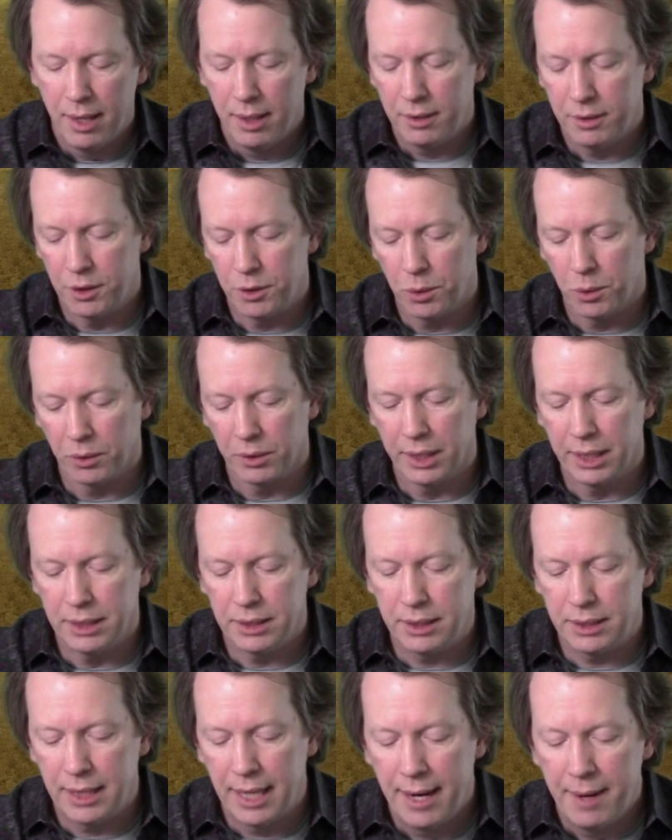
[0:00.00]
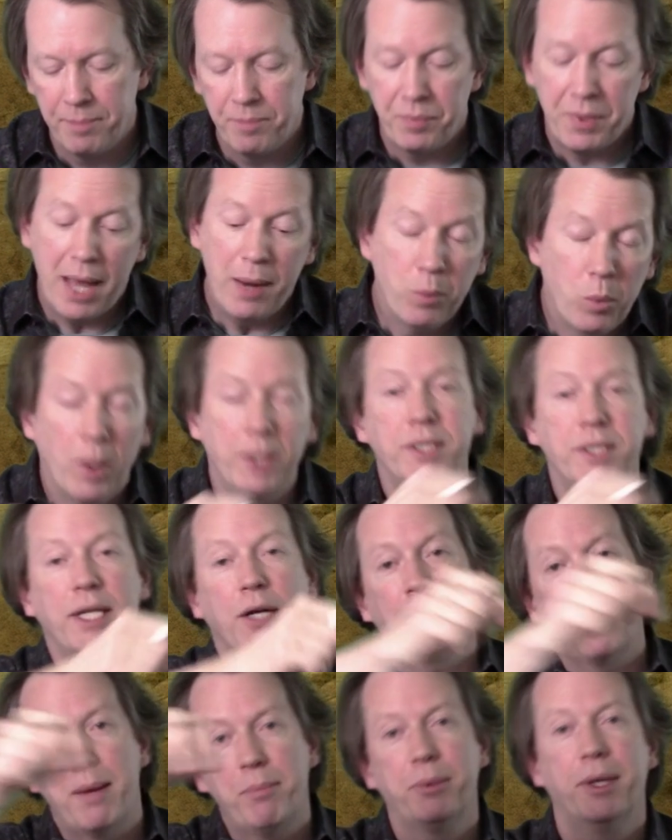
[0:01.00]
the torus. And once I
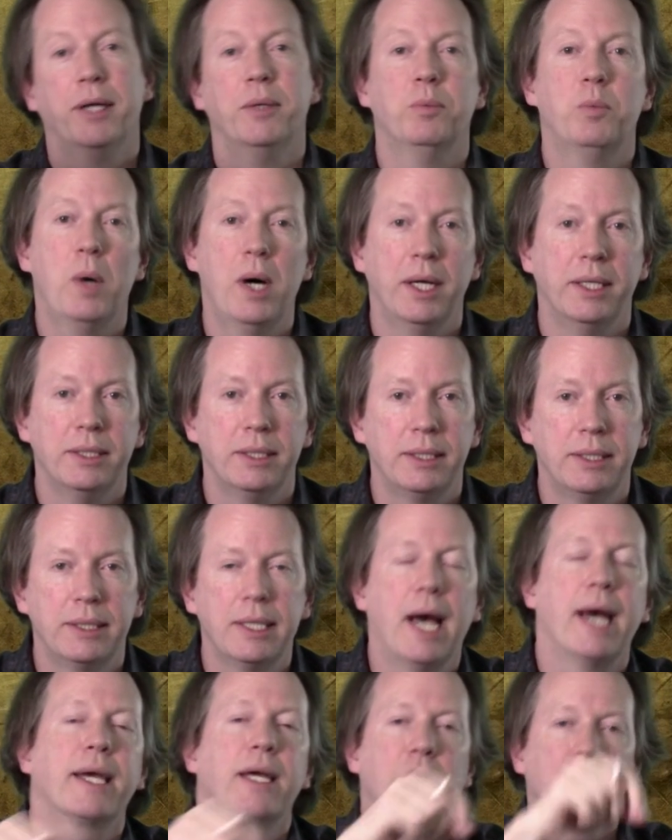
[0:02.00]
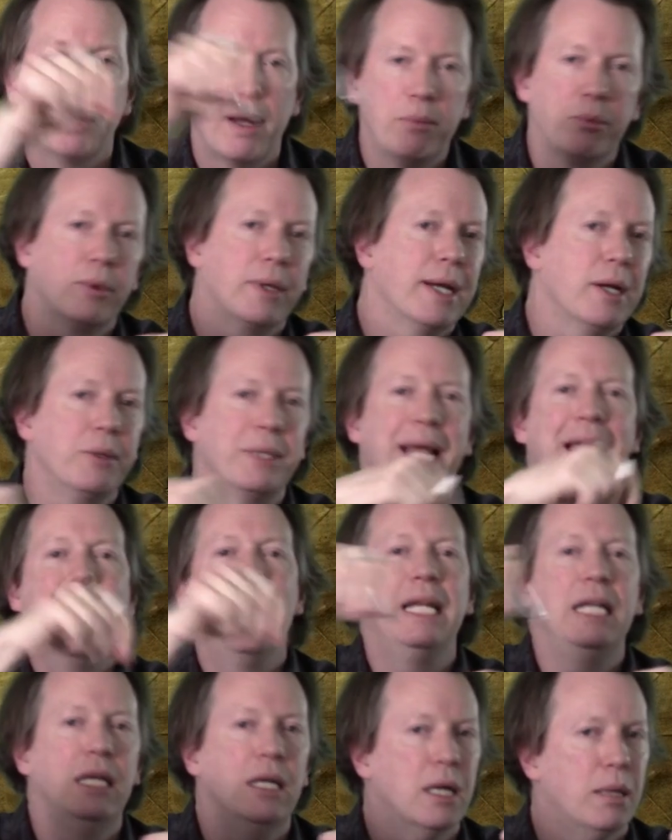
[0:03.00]
wrap around once, I can wrap around
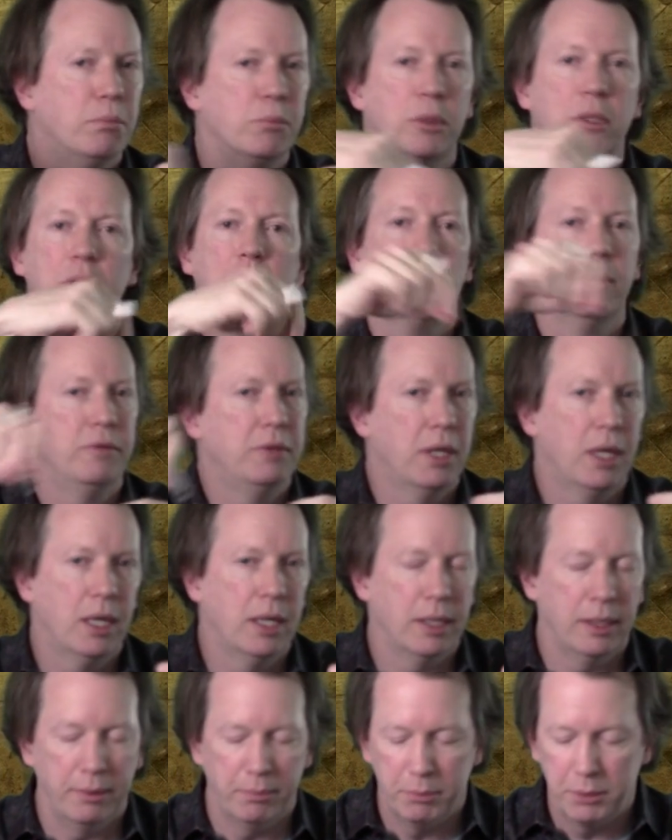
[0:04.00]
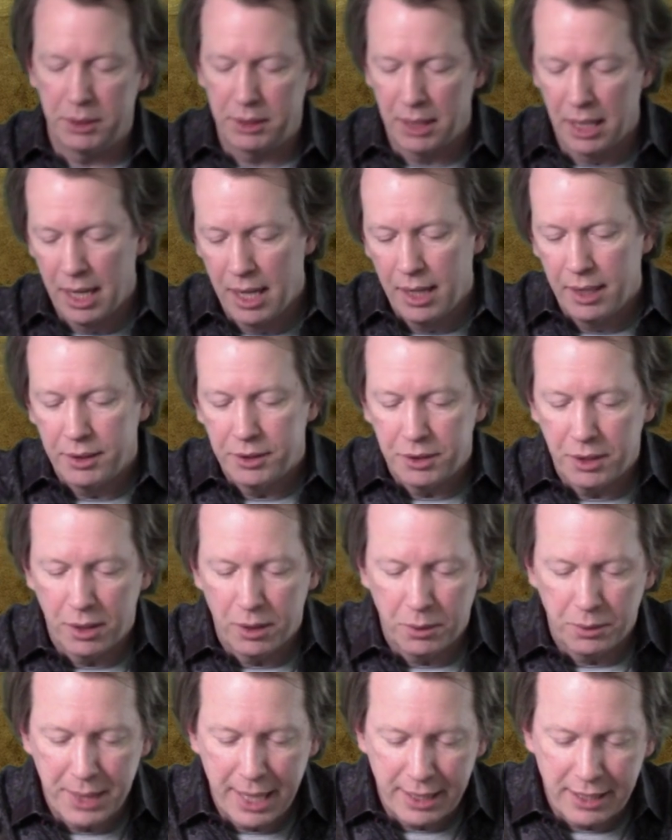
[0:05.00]
any number of times.
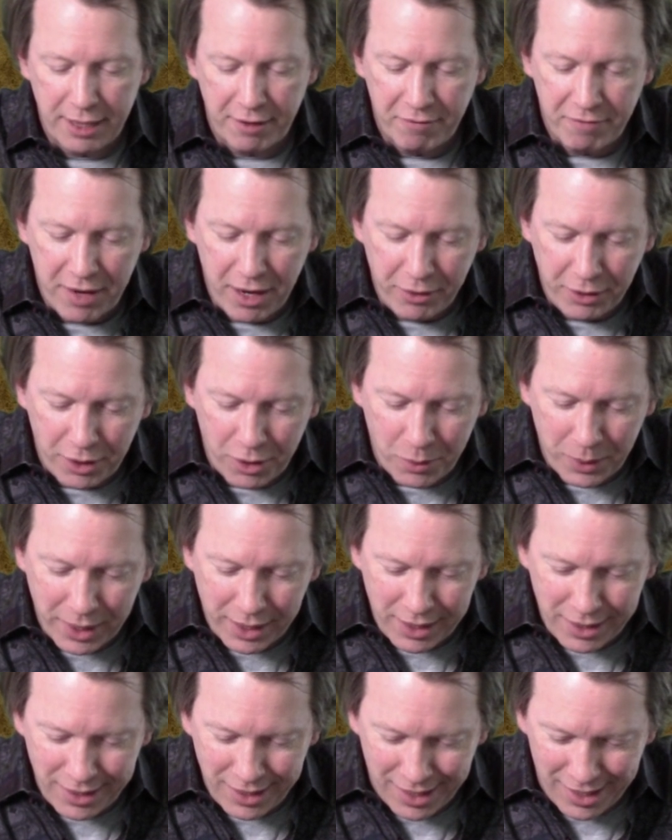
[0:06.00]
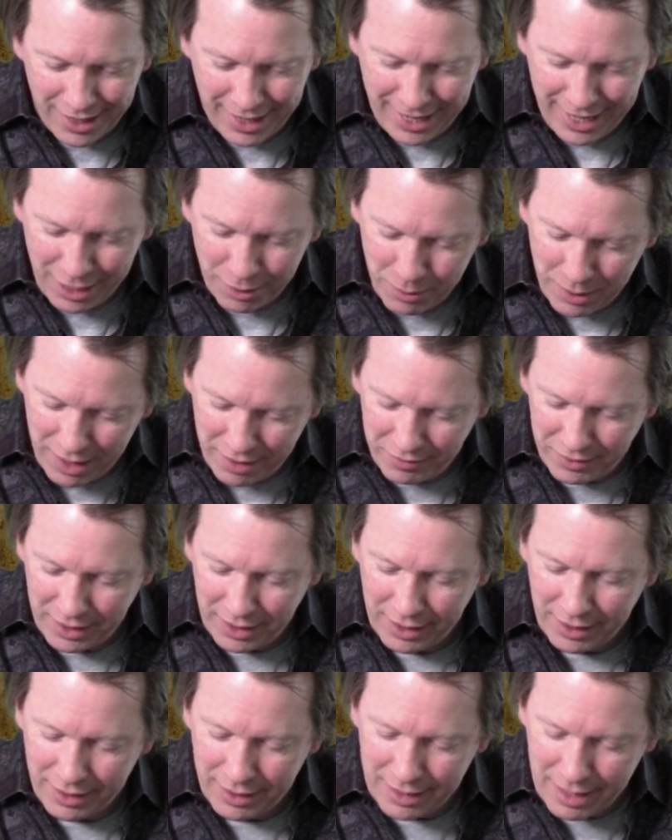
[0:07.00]
So that is a very quick
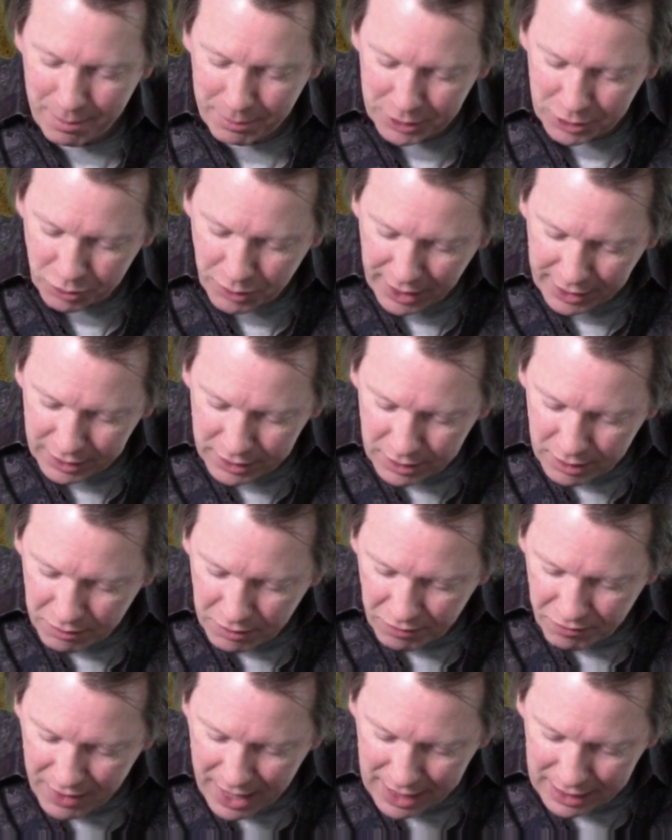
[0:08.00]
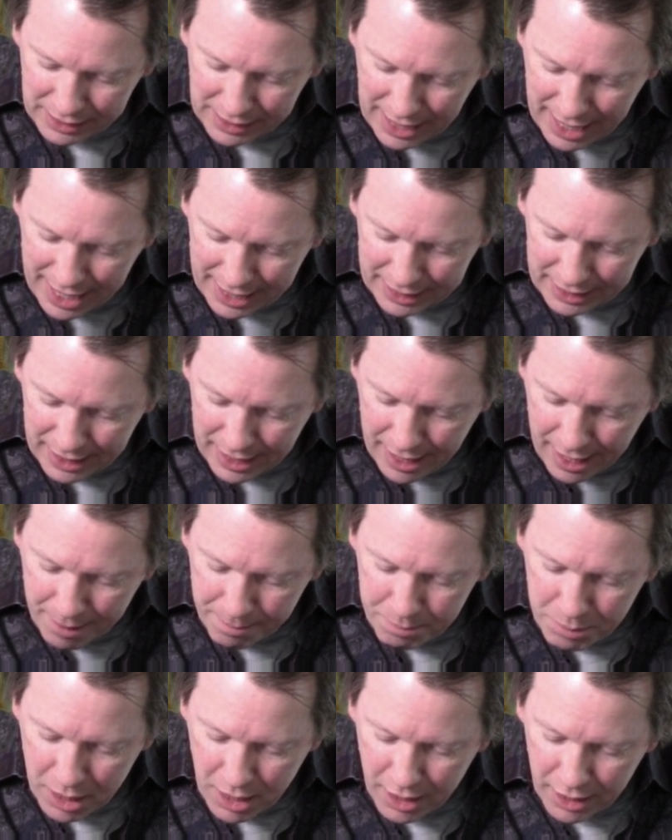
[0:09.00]
hand-wavy demonstration of the fact that
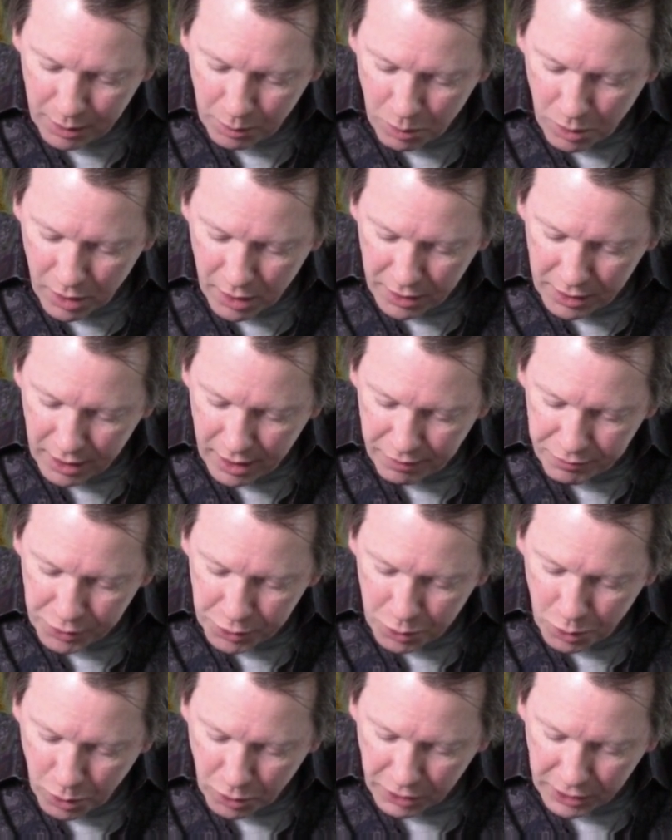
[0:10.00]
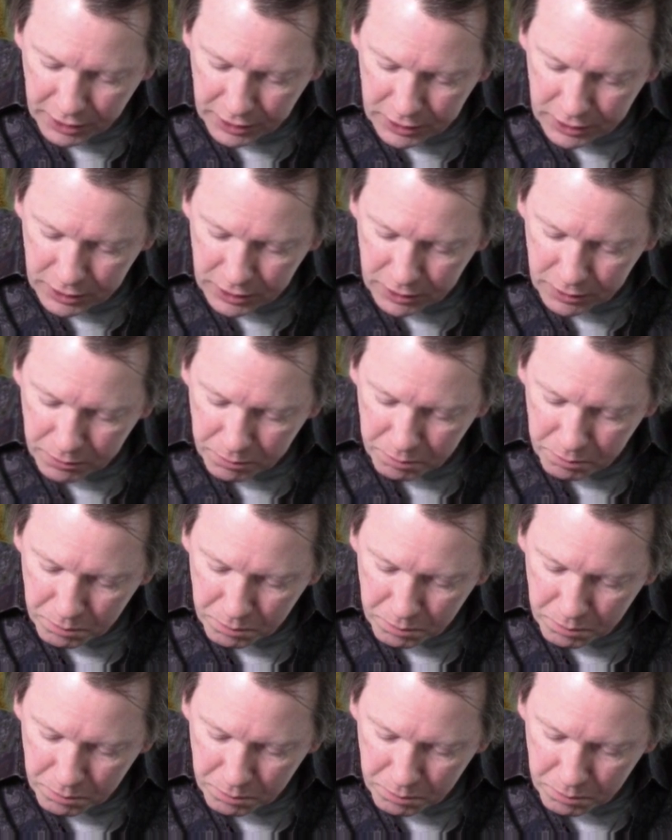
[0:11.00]
pi1 of the torus